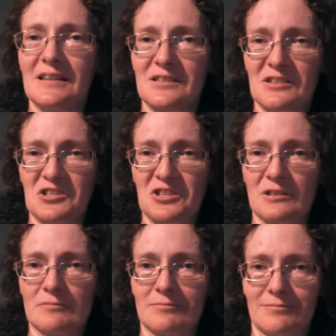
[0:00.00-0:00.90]
such
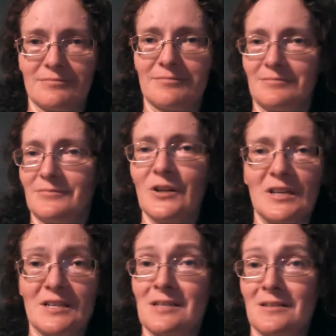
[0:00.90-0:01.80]
a, what
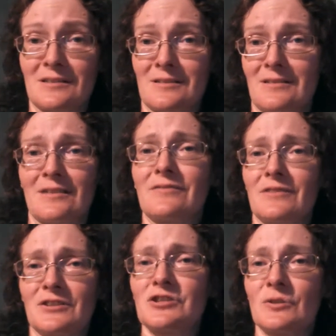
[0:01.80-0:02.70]
he says is an
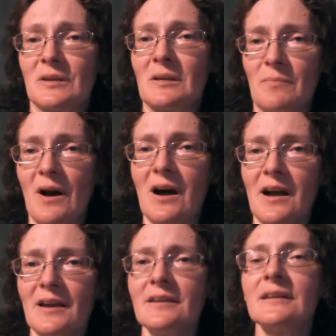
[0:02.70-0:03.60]
unfinished looking
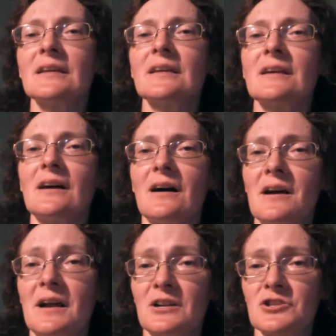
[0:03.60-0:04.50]
pie,
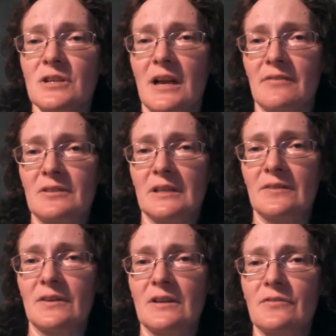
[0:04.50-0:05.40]
I actually have to
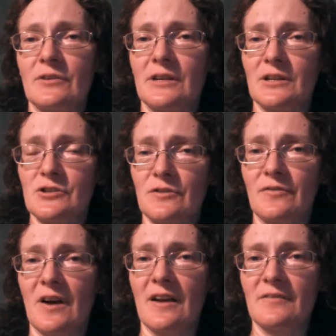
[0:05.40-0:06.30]
leave it in for an extra
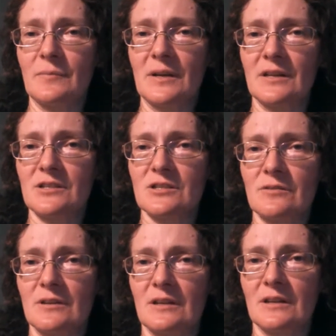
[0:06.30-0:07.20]
five minutes so
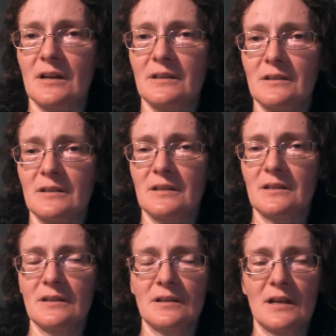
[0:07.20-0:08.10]
that it kind
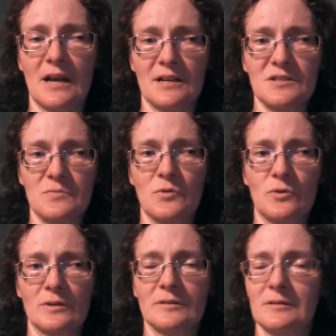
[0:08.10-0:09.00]
of has a
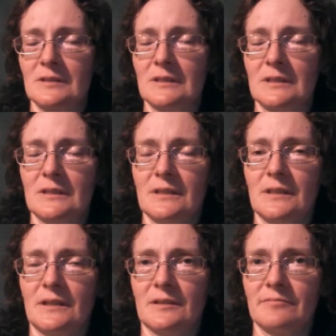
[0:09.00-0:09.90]
more,
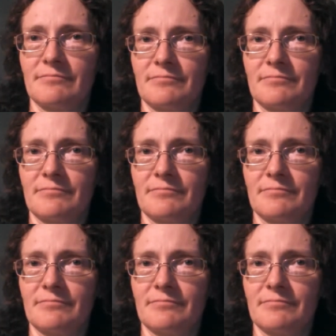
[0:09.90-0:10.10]
um,